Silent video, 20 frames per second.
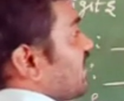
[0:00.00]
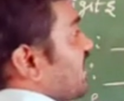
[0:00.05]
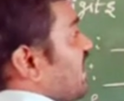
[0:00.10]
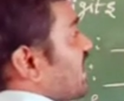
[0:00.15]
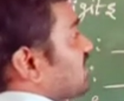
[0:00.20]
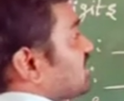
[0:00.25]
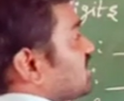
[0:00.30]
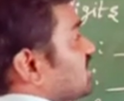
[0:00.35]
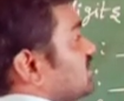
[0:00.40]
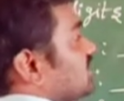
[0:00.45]

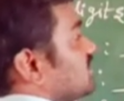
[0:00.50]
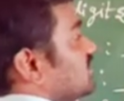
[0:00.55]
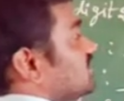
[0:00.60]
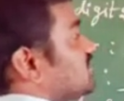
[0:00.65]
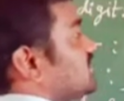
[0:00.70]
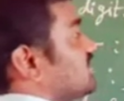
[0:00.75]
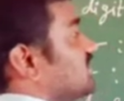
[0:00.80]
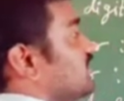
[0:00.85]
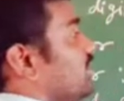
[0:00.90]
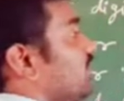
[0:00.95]
Next
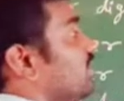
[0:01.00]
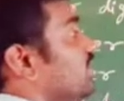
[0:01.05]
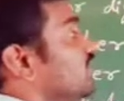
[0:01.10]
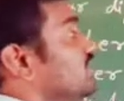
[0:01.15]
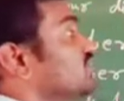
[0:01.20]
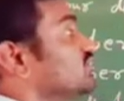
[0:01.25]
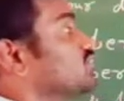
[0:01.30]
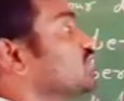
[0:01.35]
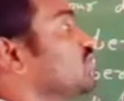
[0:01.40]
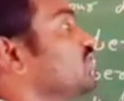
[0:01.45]

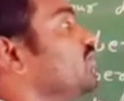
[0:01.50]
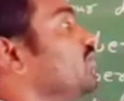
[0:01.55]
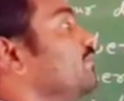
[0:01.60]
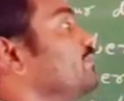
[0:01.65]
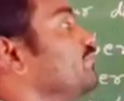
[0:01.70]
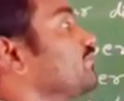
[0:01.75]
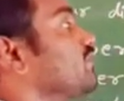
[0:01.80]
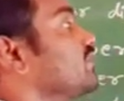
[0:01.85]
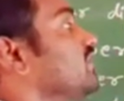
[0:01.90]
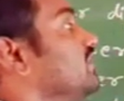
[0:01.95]
0.
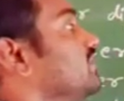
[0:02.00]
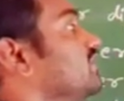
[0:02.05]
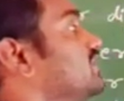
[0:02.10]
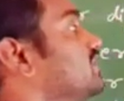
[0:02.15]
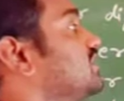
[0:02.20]
So,